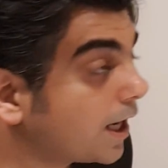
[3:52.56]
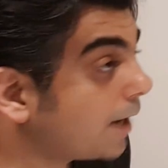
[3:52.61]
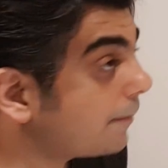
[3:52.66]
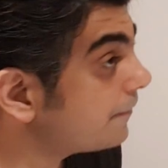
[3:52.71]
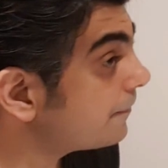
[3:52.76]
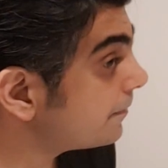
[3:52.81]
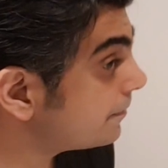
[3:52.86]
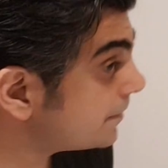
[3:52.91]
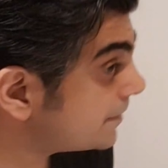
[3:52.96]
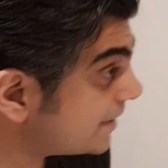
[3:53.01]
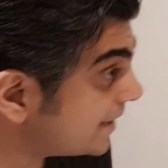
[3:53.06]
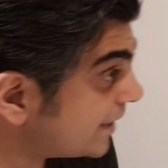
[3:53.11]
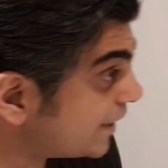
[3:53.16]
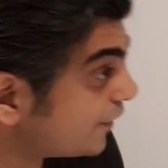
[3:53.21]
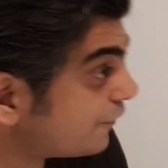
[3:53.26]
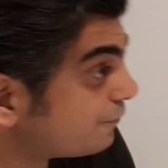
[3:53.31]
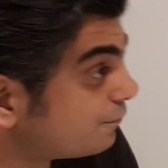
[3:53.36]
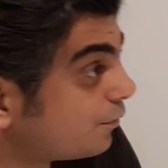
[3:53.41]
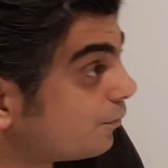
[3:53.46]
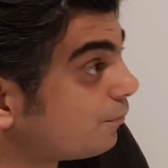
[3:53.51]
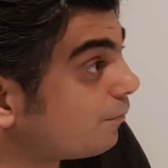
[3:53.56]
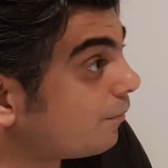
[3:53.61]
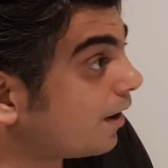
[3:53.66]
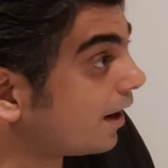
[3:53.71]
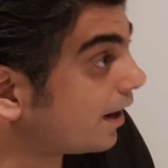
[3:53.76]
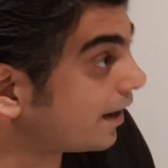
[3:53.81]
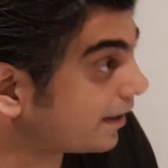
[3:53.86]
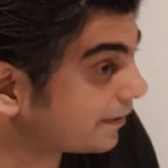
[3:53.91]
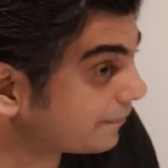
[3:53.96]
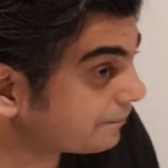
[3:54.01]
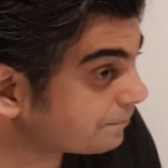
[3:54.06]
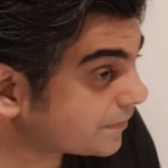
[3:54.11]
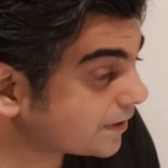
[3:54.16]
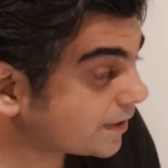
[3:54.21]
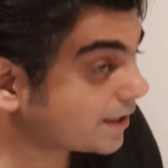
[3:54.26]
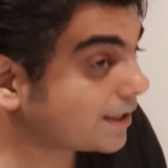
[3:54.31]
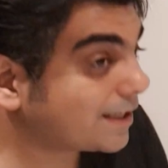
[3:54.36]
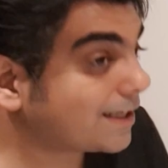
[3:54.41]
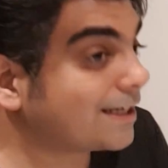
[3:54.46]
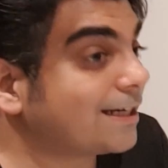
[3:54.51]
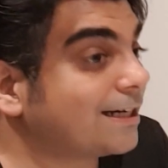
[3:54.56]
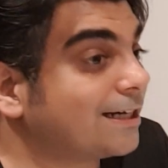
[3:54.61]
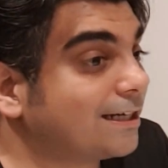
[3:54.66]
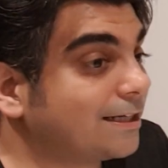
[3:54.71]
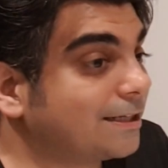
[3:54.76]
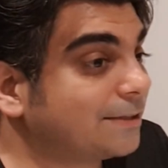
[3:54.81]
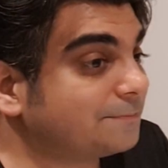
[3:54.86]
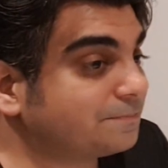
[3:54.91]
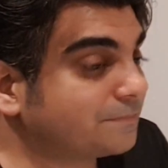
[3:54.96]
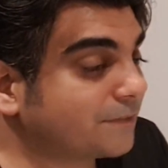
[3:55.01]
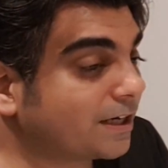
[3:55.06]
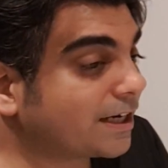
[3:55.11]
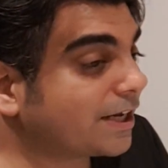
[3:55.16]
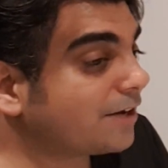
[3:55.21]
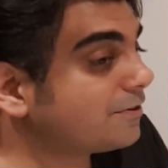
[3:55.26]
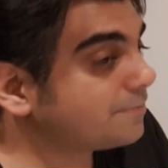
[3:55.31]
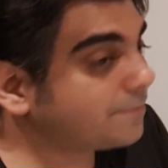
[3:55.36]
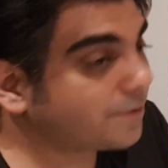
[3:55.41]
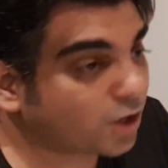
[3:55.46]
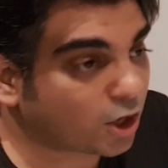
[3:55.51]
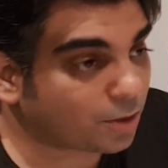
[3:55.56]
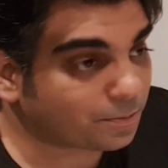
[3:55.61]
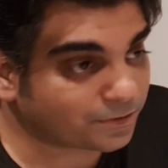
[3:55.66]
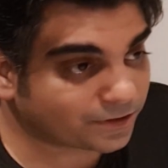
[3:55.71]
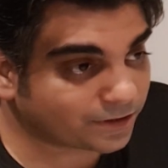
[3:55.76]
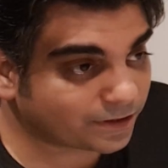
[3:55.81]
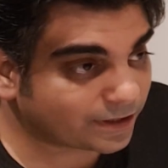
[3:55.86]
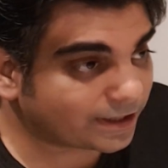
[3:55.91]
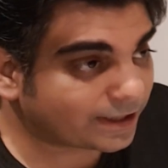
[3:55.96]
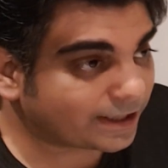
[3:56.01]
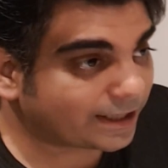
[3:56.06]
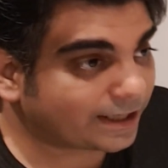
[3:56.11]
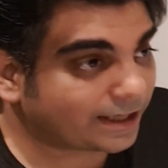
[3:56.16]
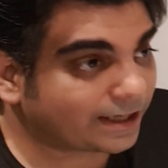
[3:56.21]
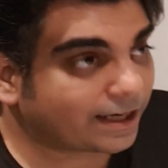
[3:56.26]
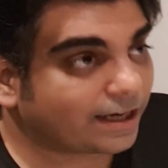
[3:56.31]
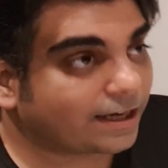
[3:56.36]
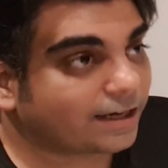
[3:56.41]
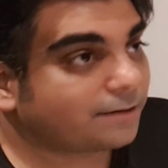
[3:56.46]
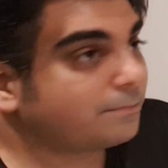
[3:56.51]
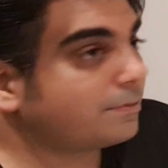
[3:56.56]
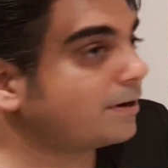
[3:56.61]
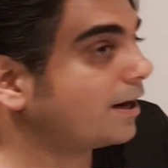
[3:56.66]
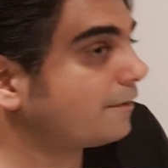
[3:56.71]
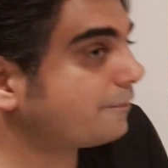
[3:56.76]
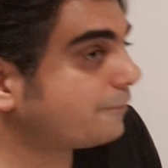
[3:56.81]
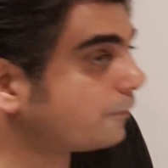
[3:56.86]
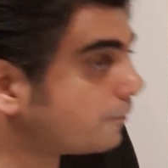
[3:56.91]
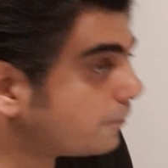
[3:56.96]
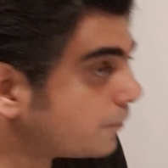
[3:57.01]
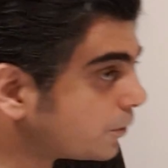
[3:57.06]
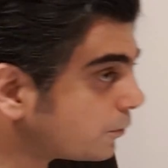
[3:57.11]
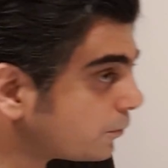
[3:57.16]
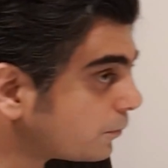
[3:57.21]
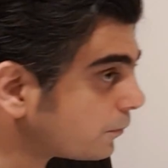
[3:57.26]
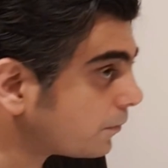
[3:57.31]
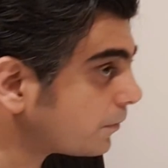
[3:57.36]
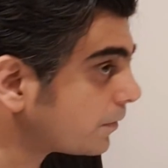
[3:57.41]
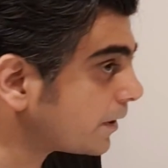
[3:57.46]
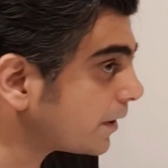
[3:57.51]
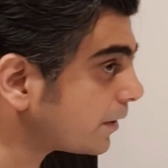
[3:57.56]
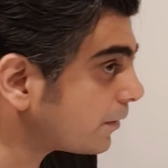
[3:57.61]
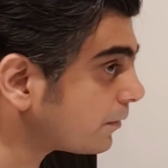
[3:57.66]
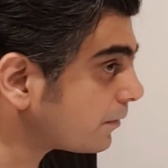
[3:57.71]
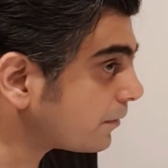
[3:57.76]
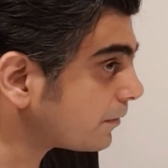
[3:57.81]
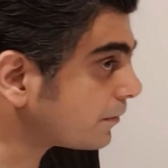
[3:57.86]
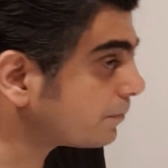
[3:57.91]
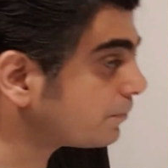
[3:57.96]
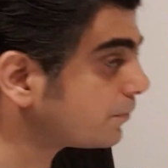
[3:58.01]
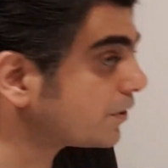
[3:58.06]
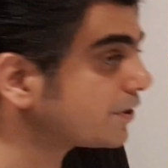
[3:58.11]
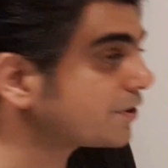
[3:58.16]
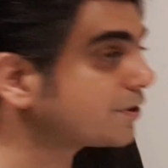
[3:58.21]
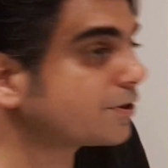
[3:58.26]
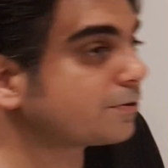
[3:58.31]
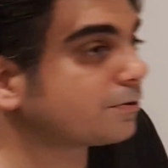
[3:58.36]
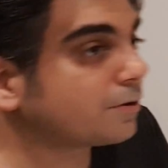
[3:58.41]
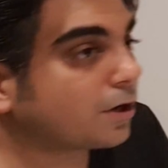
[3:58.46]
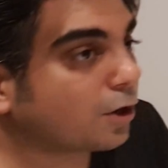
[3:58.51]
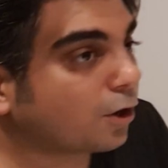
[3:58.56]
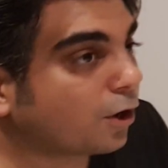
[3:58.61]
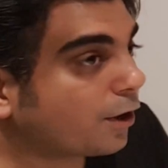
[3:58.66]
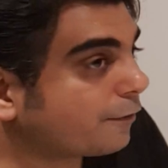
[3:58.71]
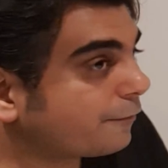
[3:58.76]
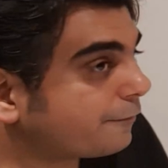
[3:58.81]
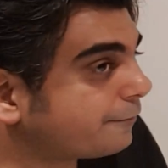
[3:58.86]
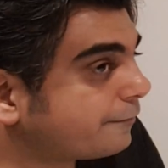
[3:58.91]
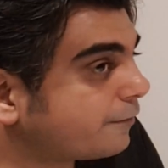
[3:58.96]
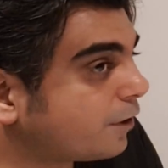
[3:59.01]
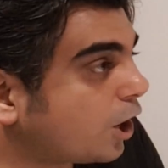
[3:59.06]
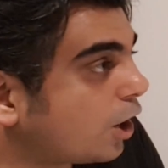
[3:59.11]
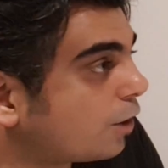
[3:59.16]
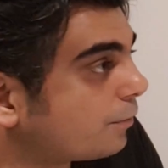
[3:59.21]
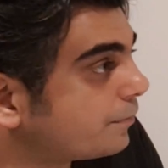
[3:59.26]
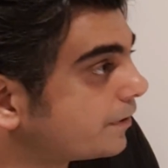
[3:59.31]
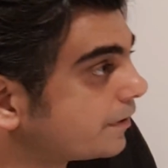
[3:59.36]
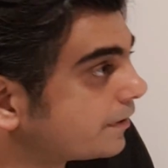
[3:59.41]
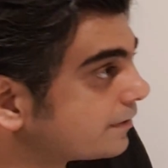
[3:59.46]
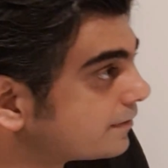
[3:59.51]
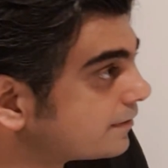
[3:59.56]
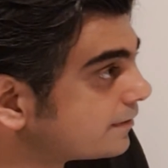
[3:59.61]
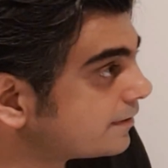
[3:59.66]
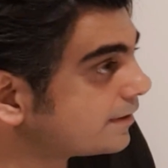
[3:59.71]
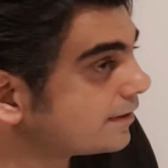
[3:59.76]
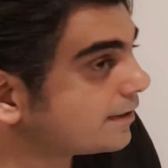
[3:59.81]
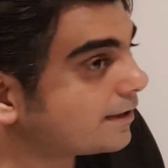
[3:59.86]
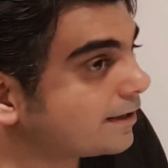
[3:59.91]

Coming from the city of Mumbai, it gives me an opportunity and platform to pursue a lot of hobbies.